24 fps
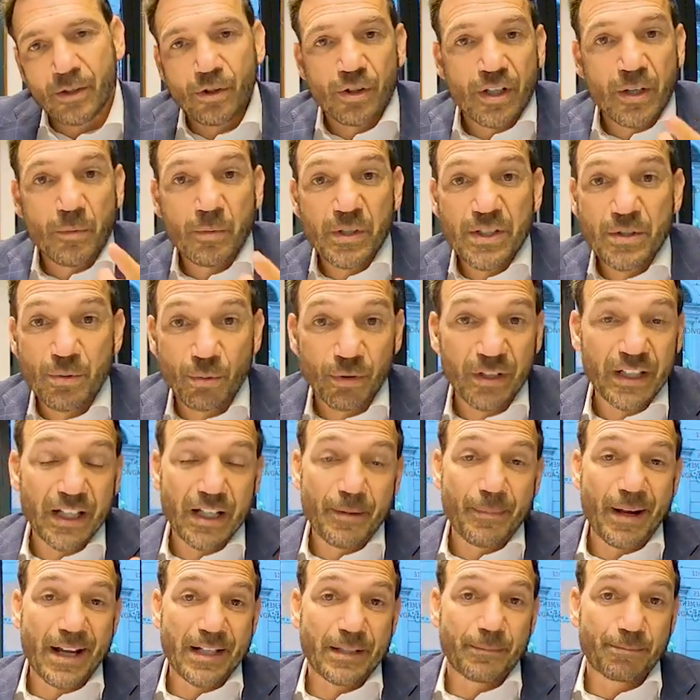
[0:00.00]
Or are we talking
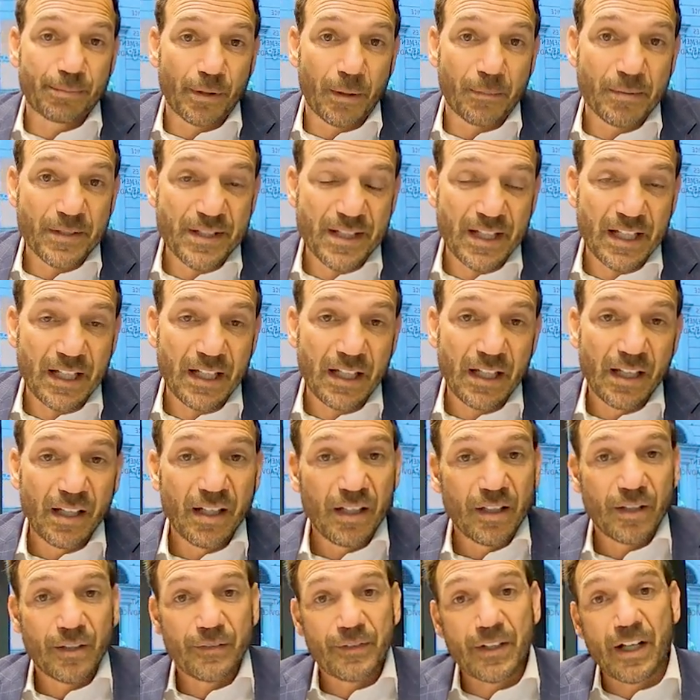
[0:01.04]
about a
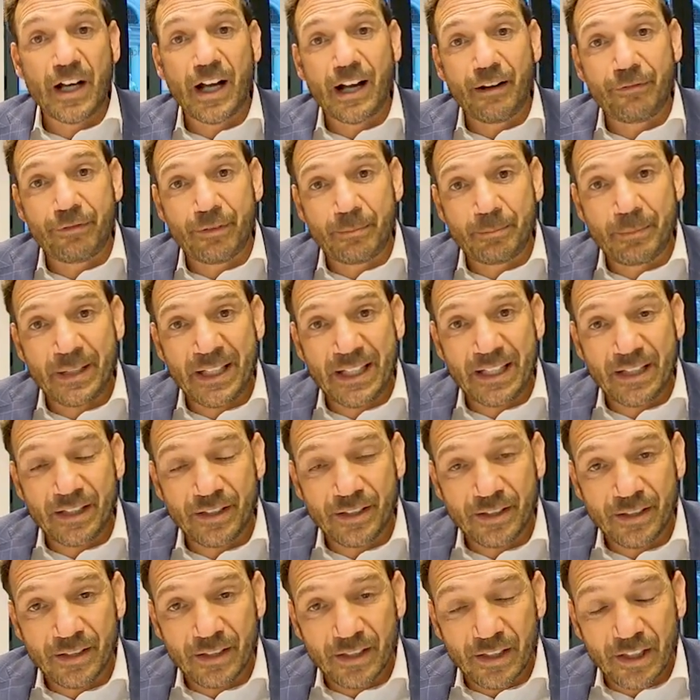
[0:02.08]
property of a half a
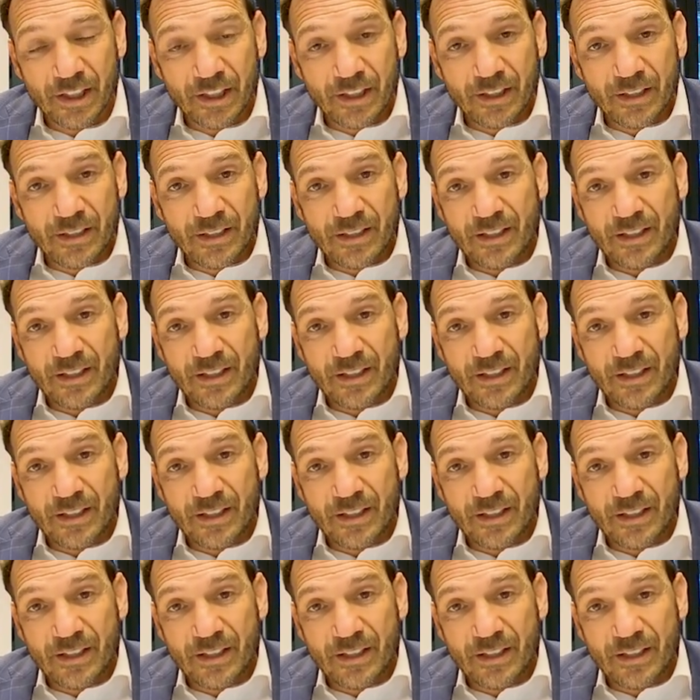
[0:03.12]
million,